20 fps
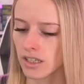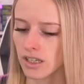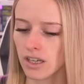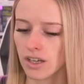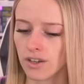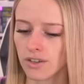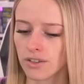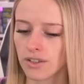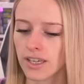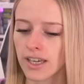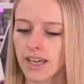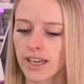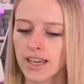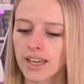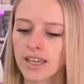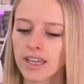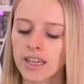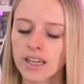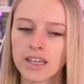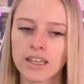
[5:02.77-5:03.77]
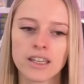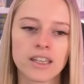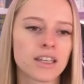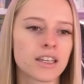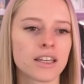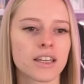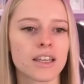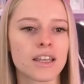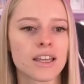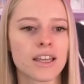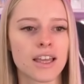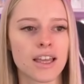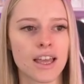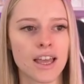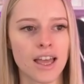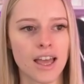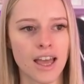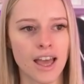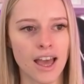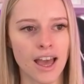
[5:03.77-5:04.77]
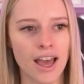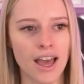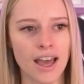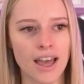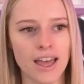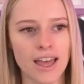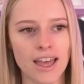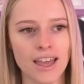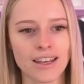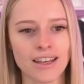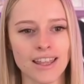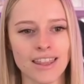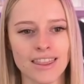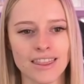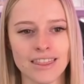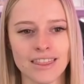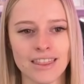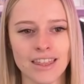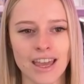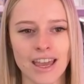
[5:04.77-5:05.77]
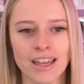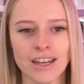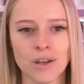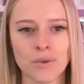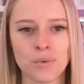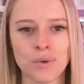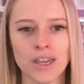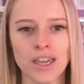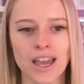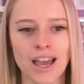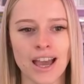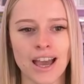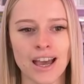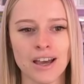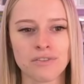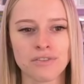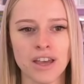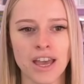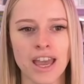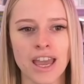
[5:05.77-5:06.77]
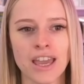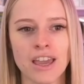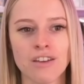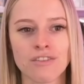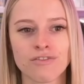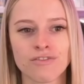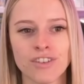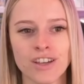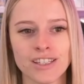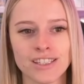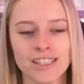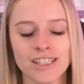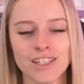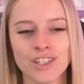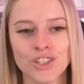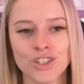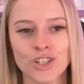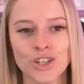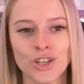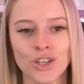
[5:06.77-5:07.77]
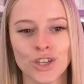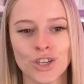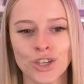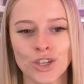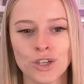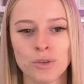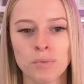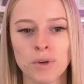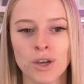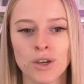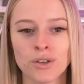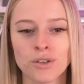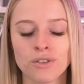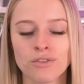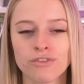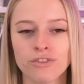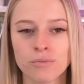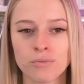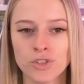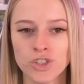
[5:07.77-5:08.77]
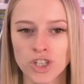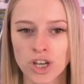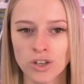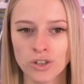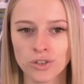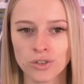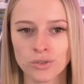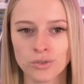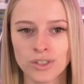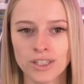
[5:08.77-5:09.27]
Okay. And then we have a first edition Cubone from Jungle,